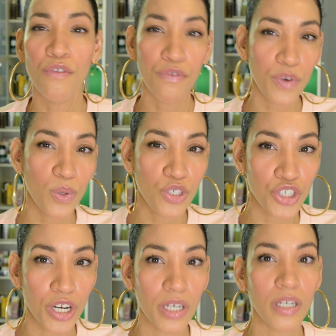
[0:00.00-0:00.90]
food
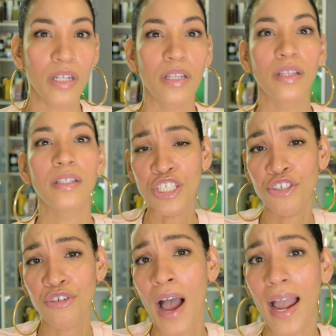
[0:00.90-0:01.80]
journal to
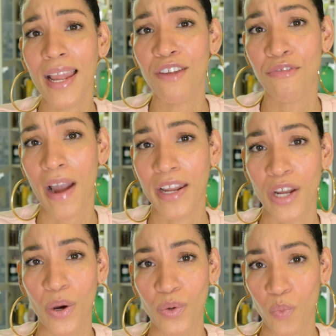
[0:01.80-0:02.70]
try and find
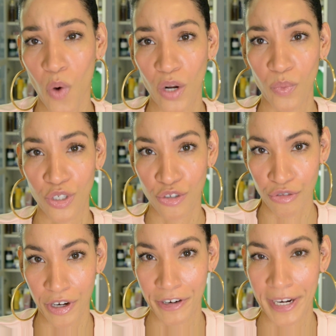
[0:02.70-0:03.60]
out what was
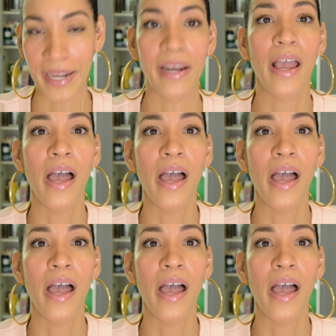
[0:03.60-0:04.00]
triggering it.